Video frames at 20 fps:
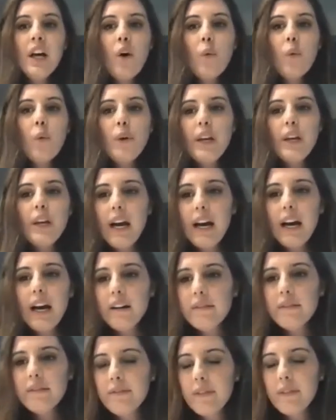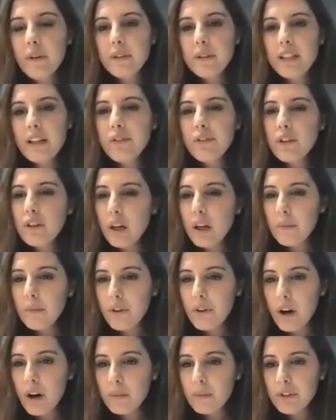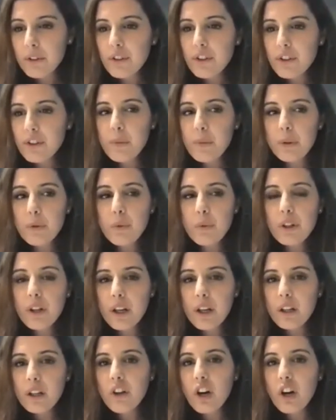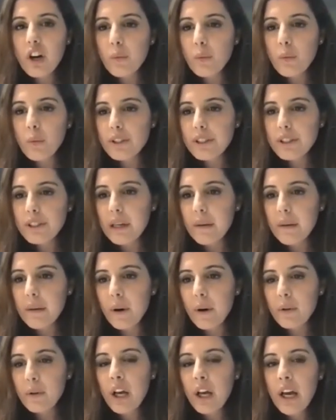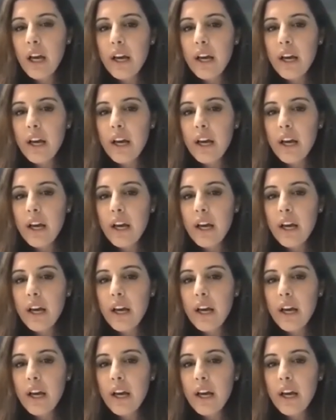We have several aberrometers, but we're going to talk mostly about